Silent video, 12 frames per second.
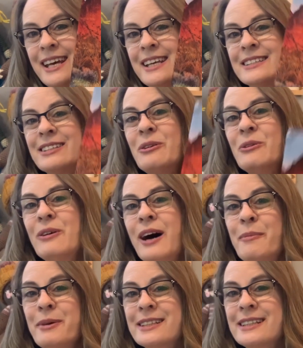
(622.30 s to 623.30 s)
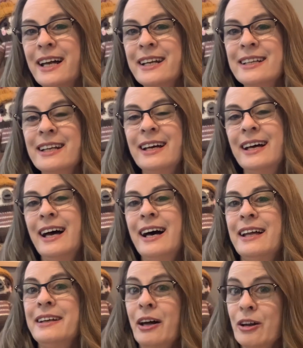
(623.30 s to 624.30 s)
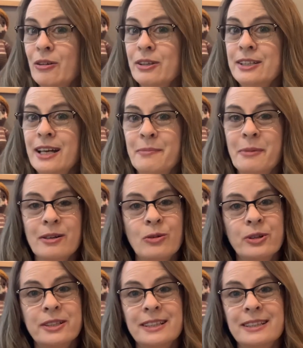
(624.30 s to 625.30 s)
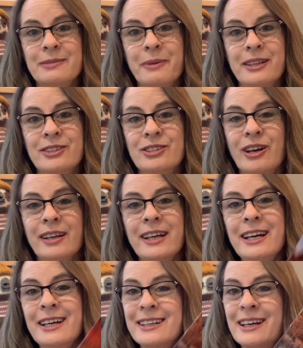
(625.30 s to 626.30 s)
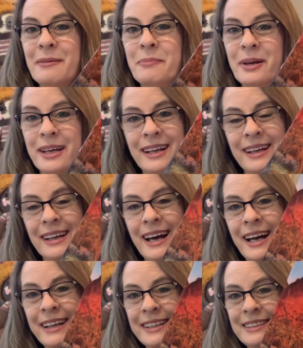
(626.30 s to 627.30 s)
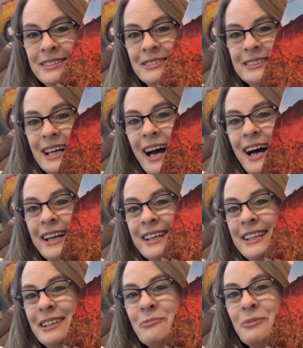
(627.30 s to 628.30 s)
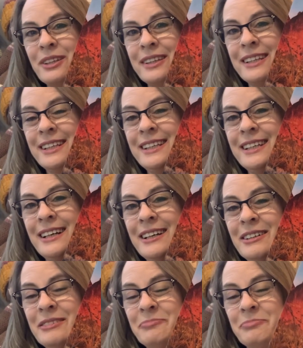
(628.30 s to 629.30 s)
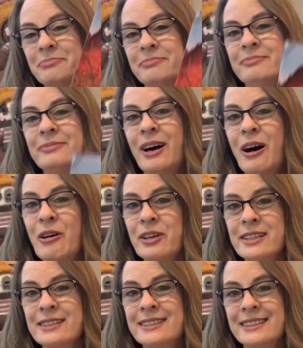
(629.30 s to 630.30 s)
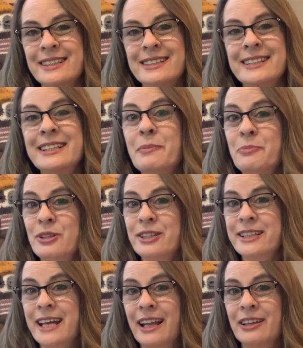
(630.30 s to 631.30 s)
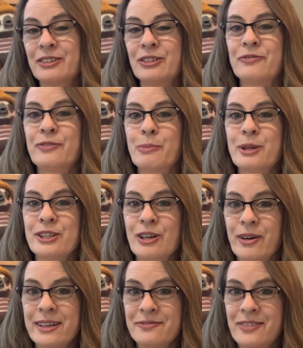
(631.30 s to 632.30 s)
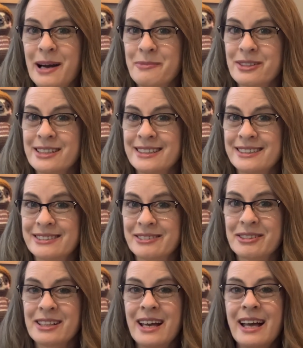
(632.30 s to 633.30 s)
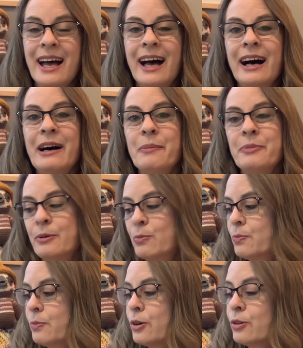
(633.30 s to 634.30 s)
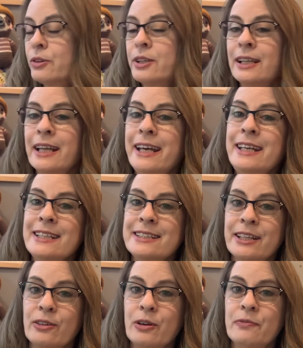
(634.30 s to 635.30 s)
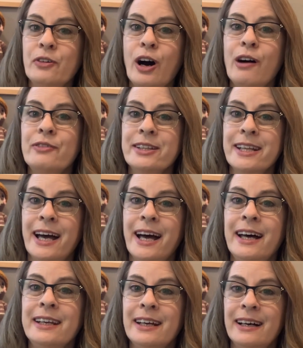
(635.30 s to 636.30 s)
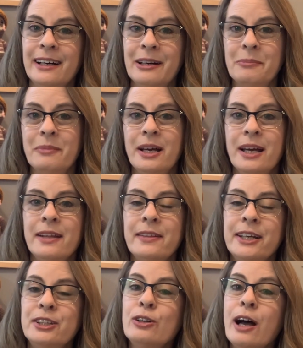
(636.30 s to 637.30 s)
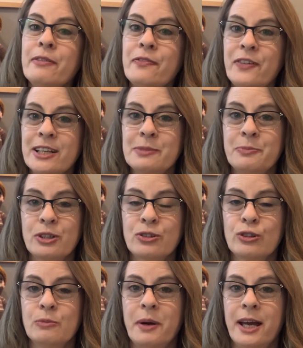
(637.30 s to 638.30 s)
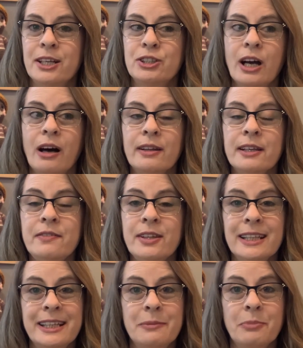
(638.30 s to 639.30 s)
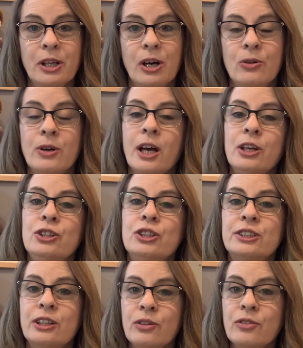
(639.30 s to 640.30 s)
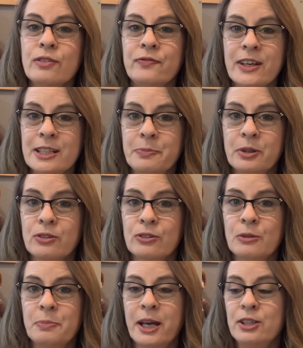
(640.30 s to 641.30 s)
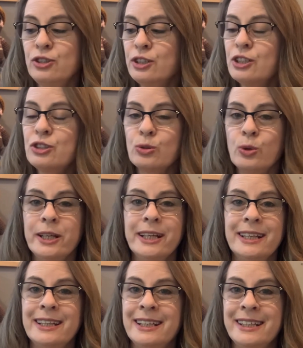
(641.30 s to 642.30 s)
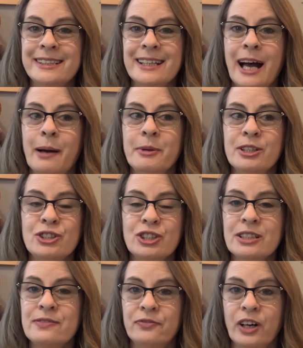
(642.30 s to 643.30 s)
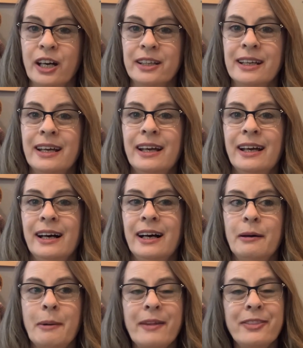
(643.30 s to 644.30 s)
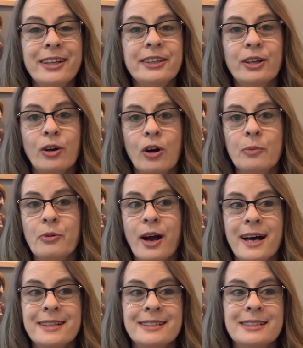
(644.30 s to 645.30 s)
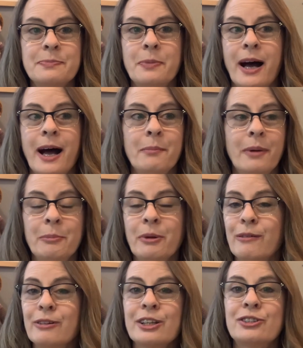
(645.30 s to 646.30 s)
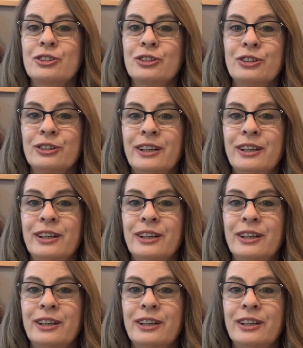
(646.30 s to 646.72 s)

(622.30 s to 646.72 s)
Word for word: So I'm excited. Not only am I going to get to make a shawlette, but I get to tie it in with the... Uh, August the Scenic Beauty Calendar from the Yarny Fiber Sisters. Uh, the the ladies that are involved in that, um, they do have a Facebook group page. I'll leave the link below. You just go to their Facebook group page. You can join in anytime. It's just fun. Um, I think there are prizes, but I'm, I'm not really sure.